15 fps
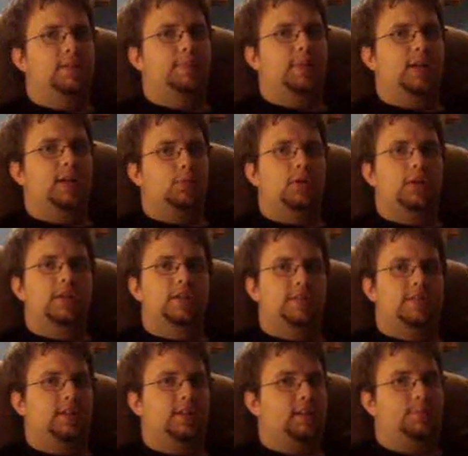in the Bank
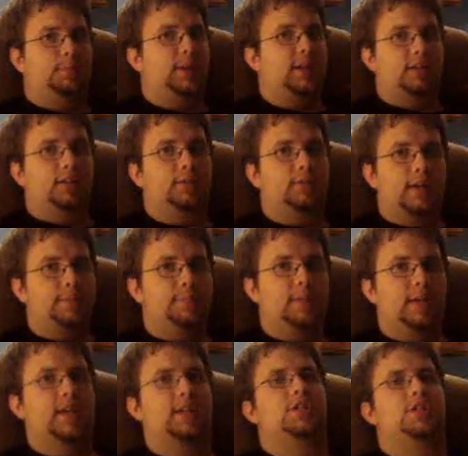was, expect a great
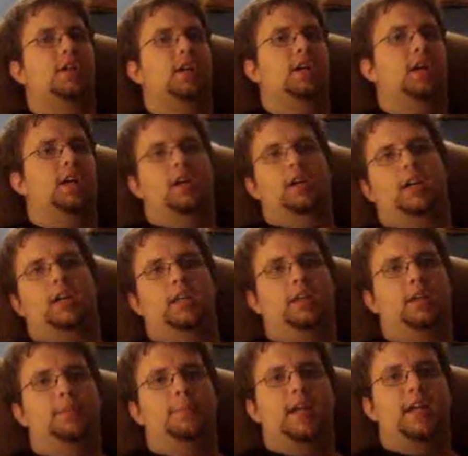match.
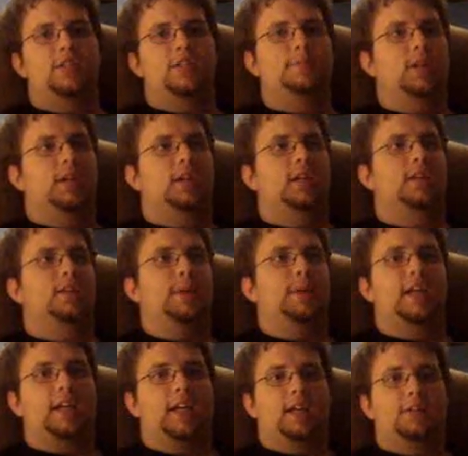Their match at Money in the
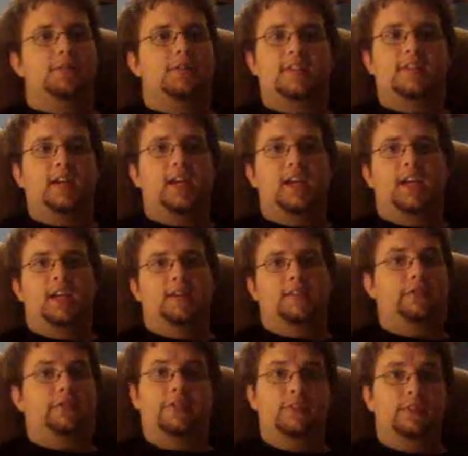Bank, I would say,
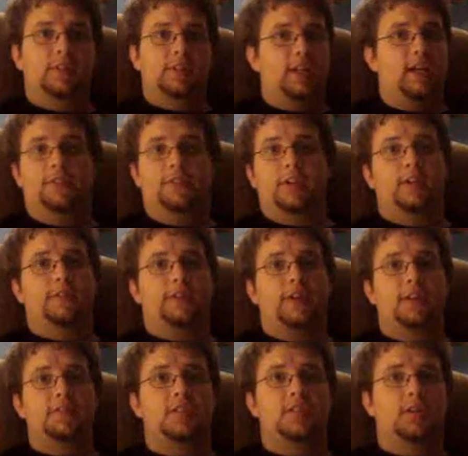definitely a
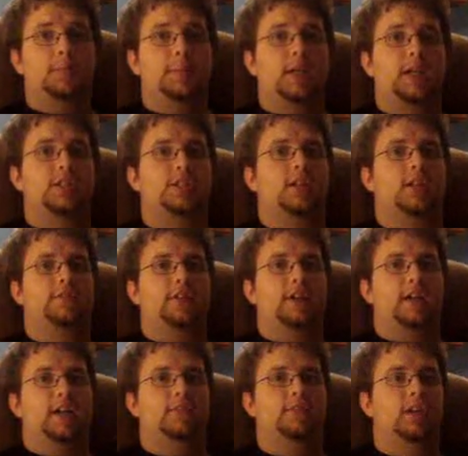5-star match out of
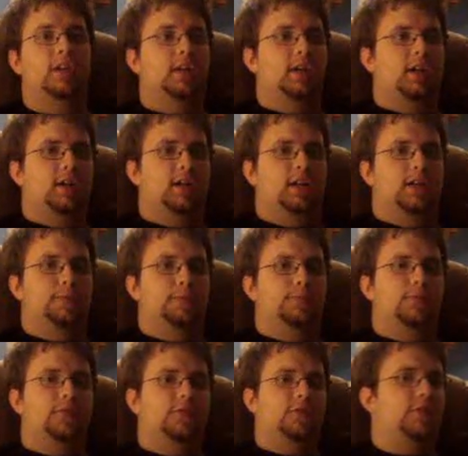5.
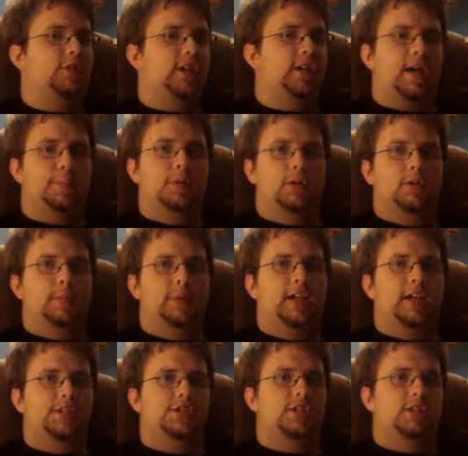Phenomenal
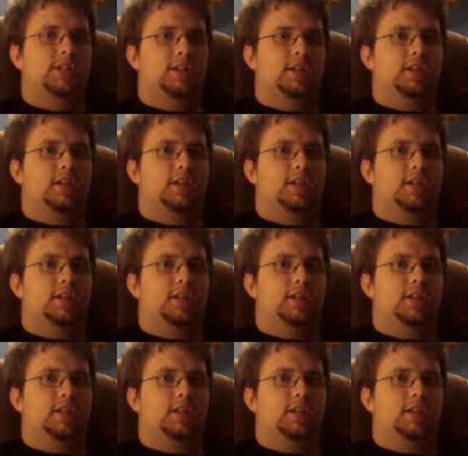match.